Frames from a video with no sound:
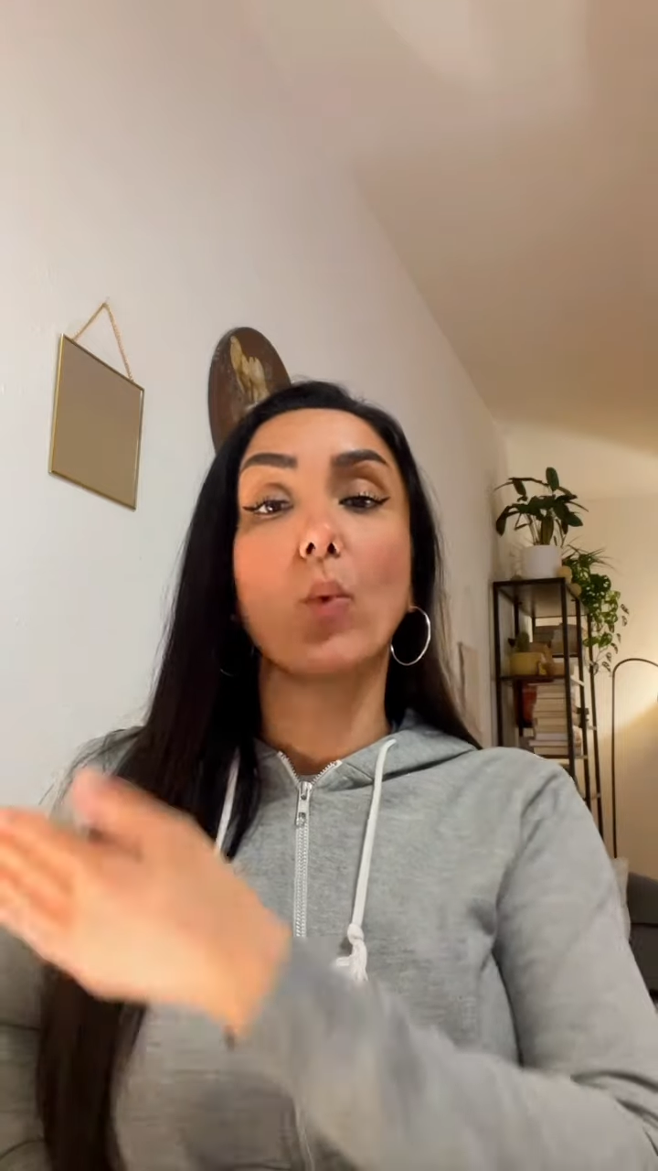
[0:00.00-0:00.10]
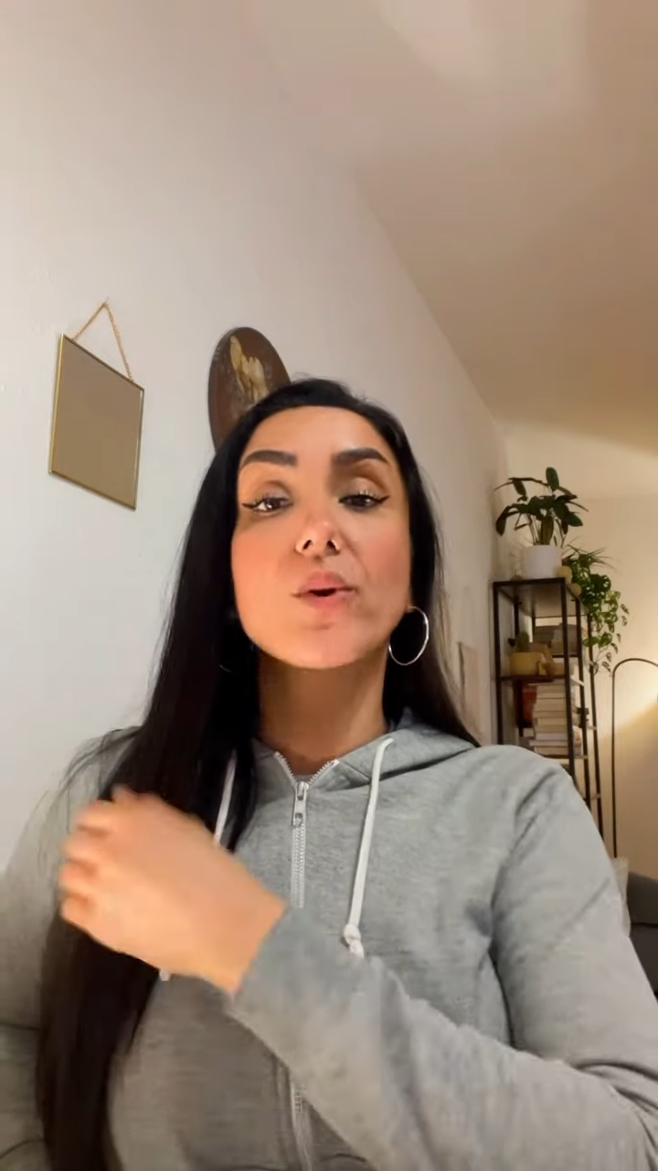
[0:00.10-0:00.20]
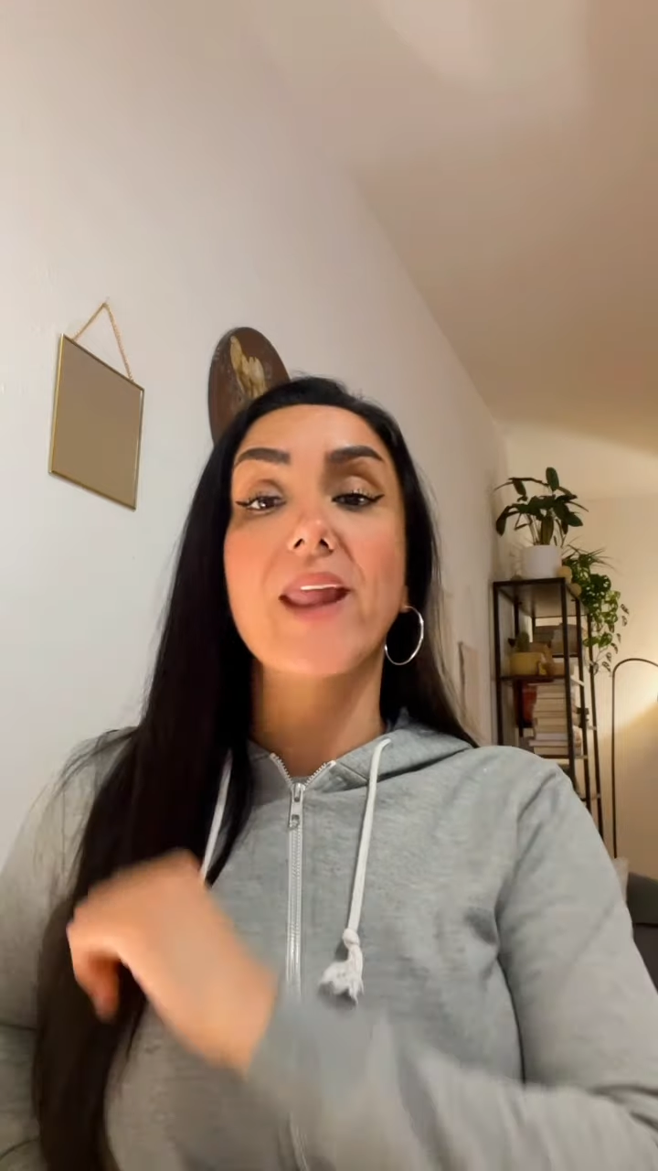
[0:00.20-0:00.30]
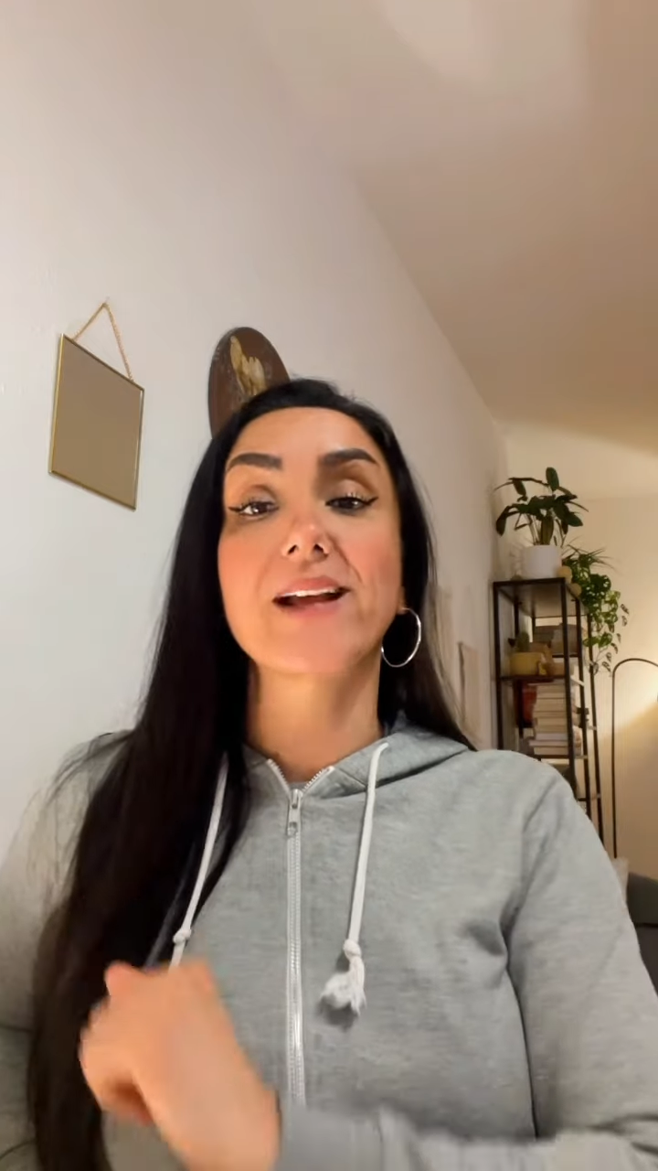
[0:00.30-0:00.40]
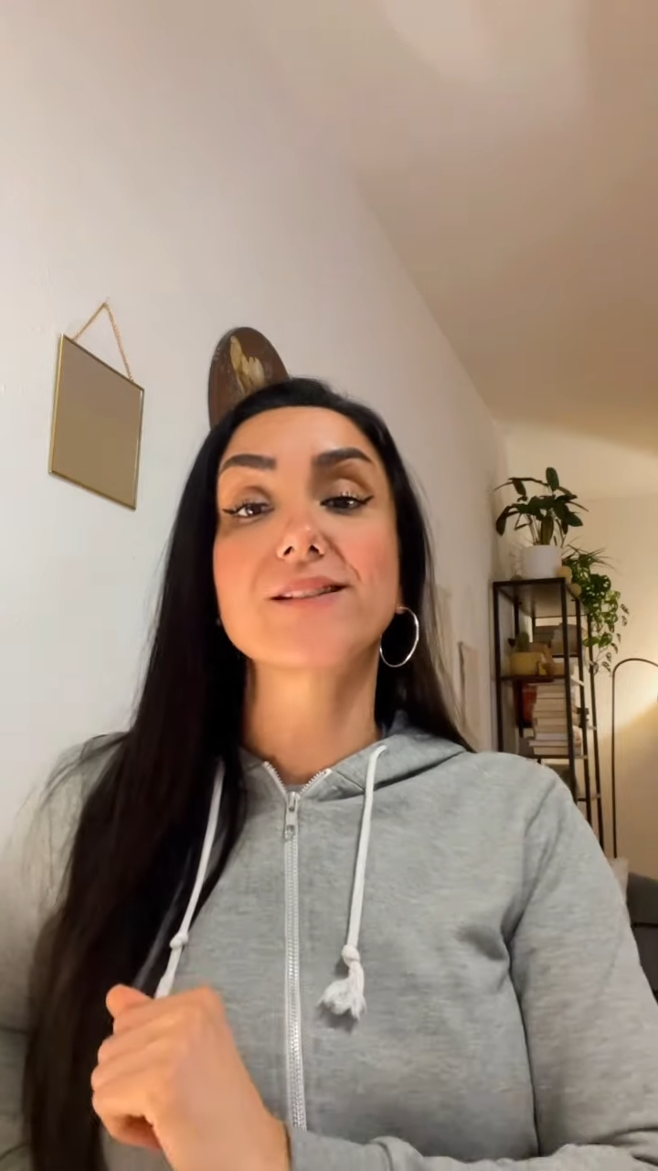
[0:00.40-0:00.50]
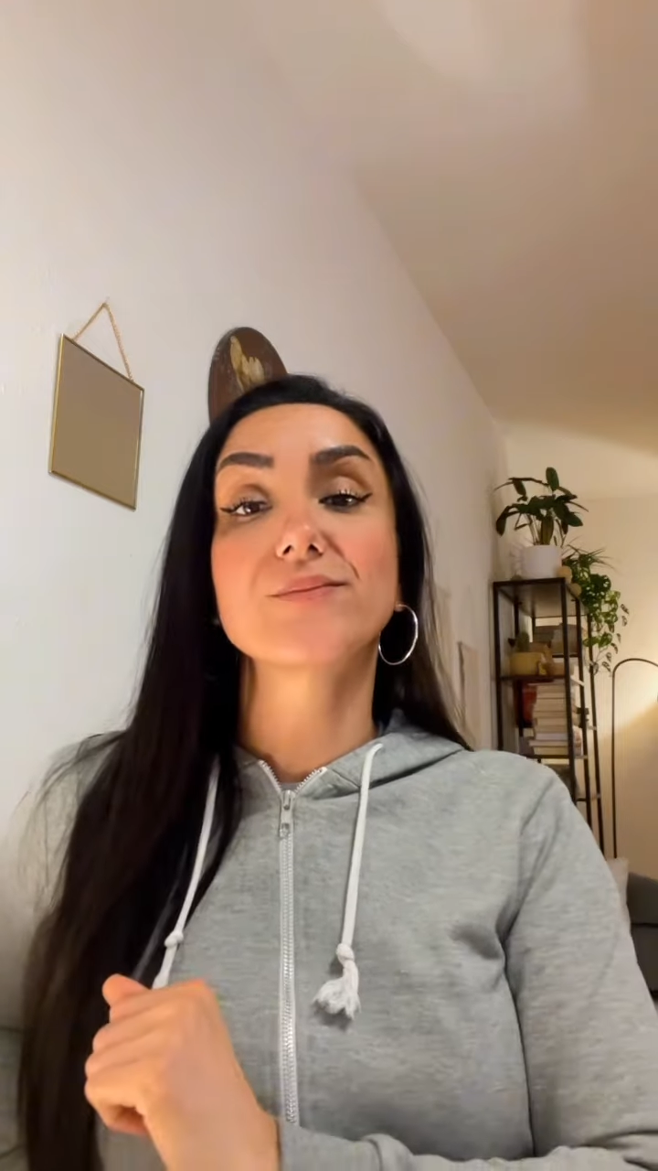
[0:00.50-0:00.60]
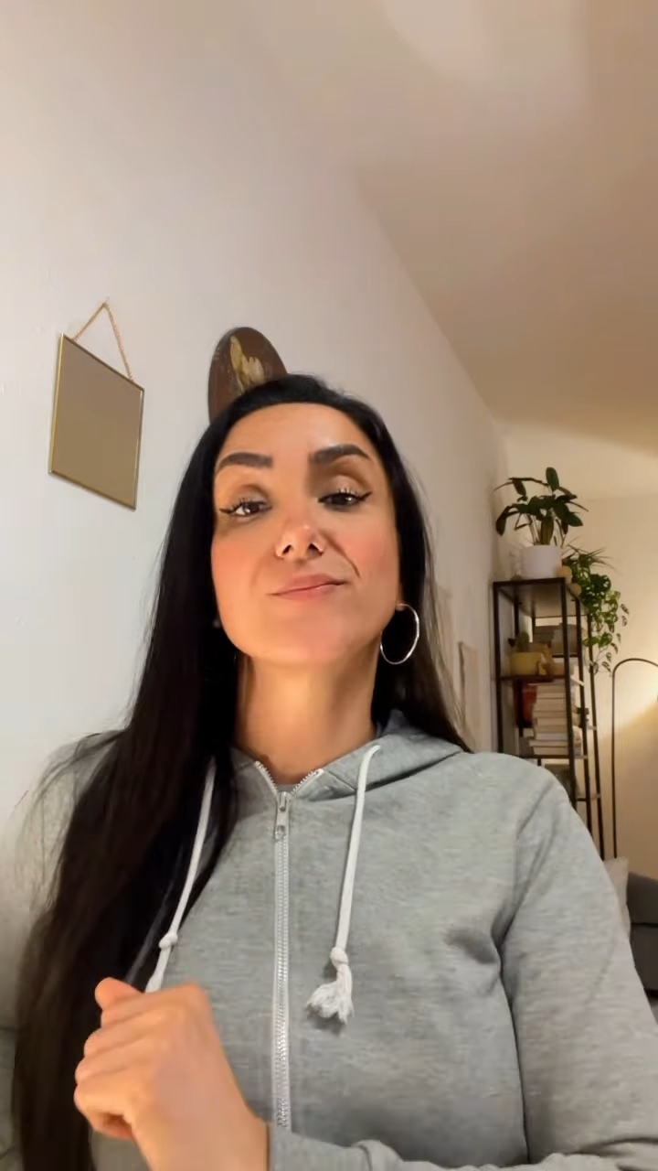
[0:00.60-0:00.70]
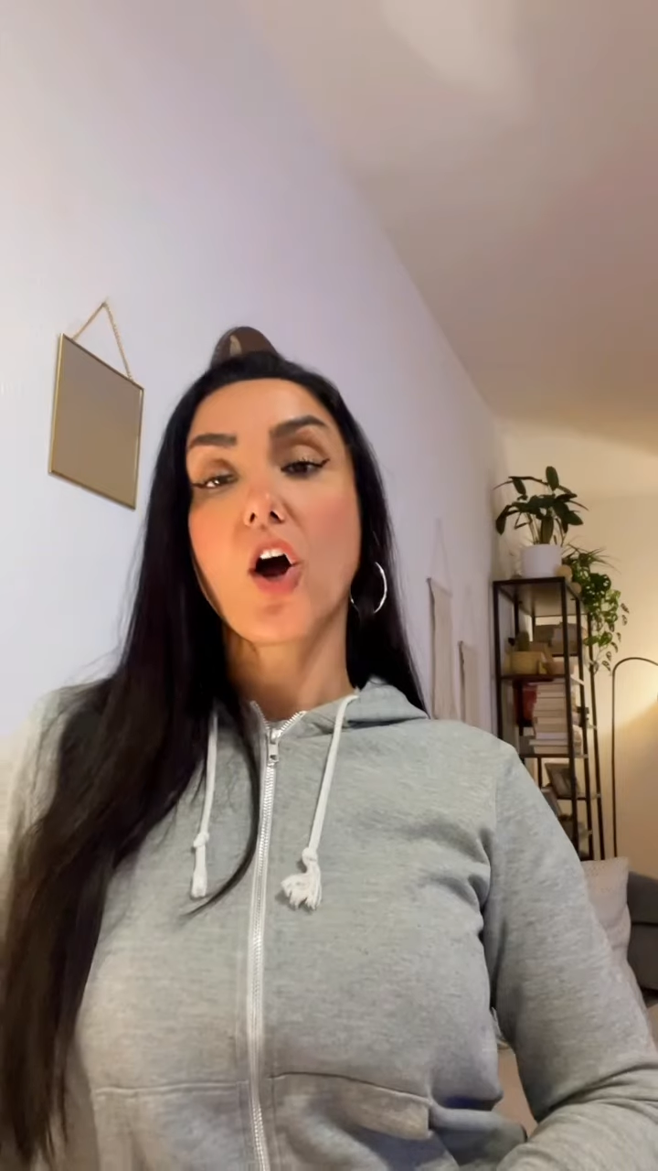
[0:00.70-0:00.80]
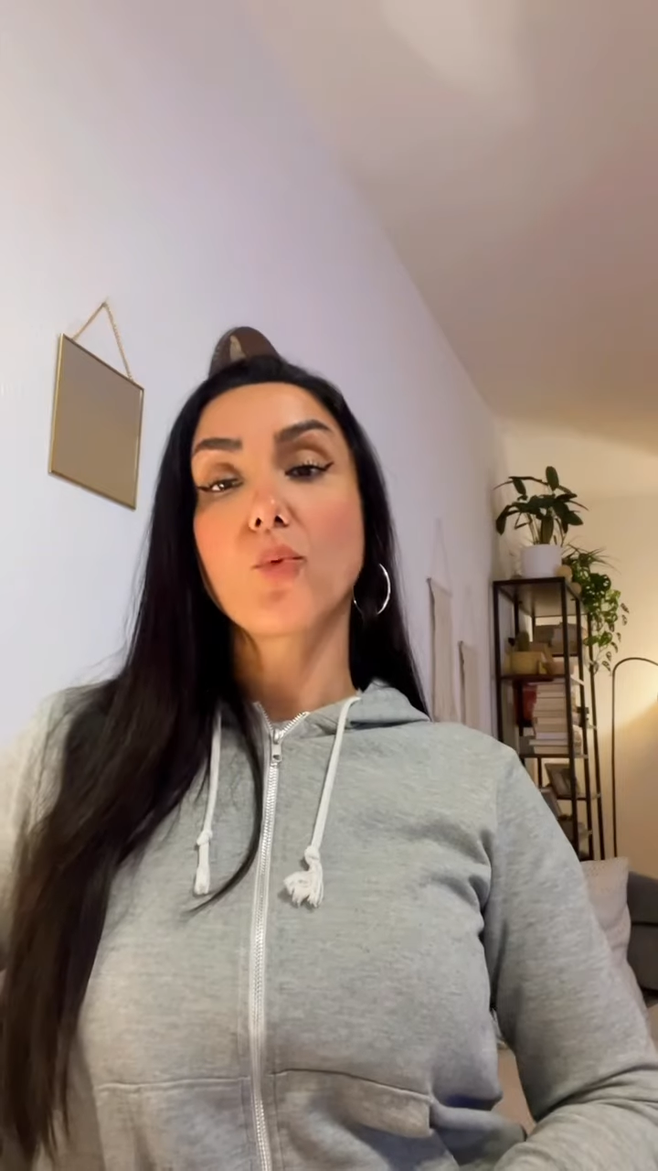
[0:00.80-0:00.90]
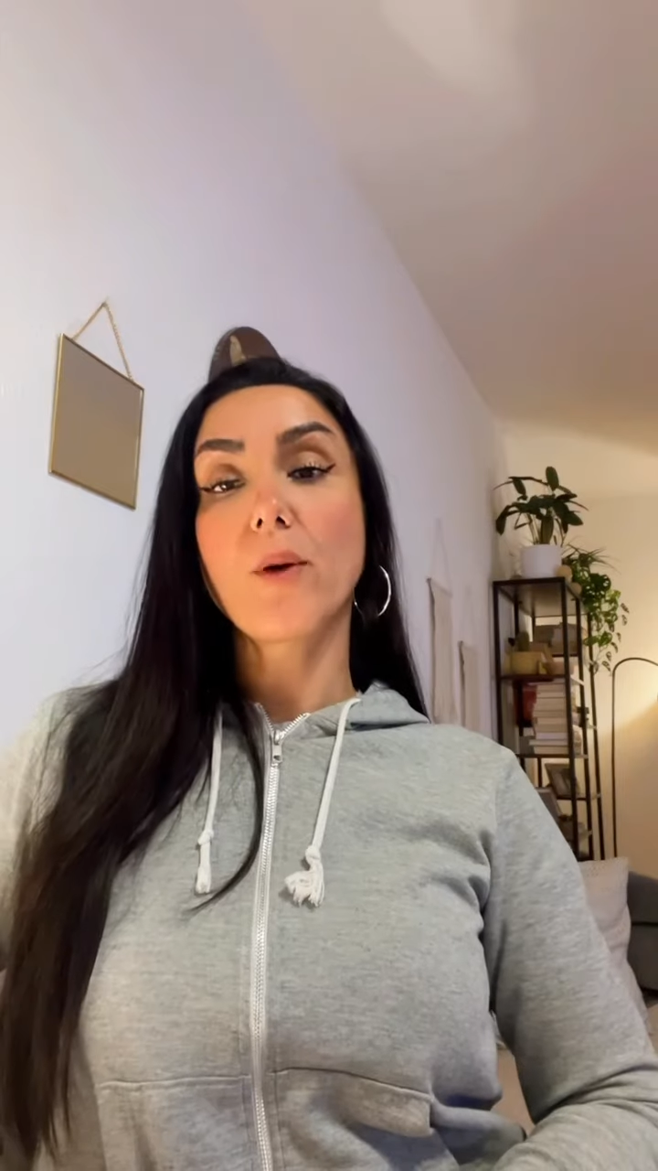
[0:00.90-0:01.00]
next.
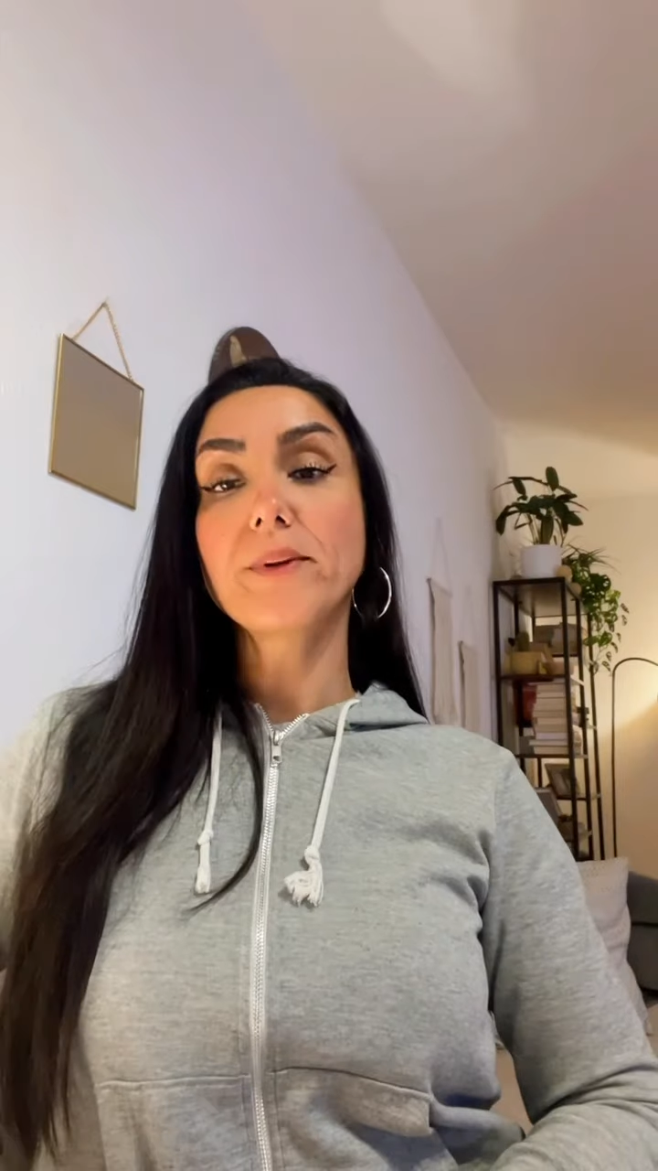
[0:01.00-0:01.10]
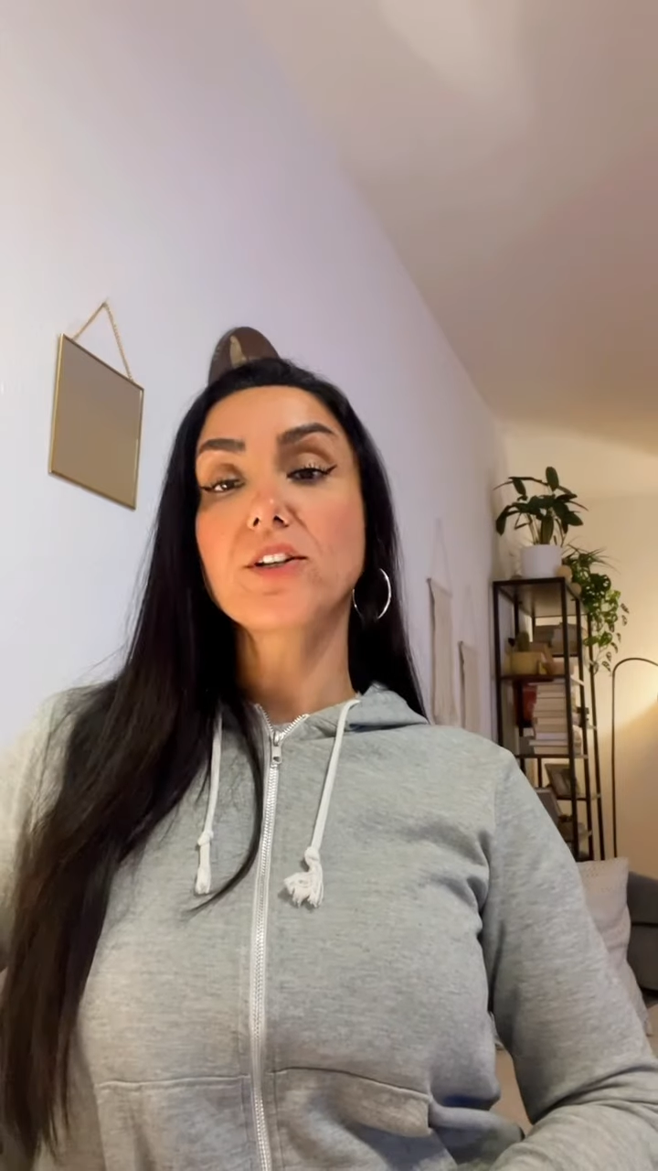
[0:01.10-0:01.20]
A woman